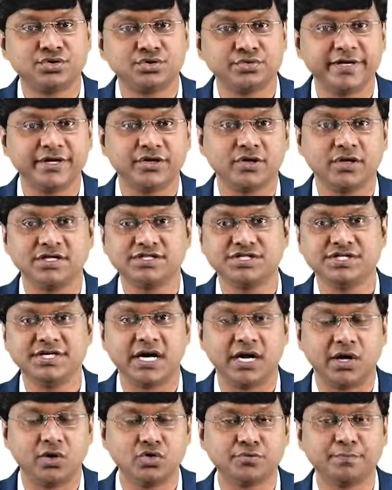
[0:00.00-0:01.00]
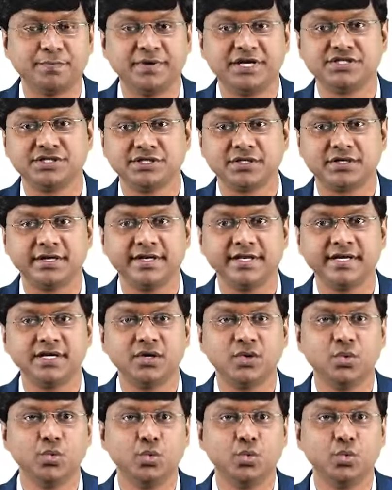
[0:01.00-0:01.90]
rheumatology outpatient clinic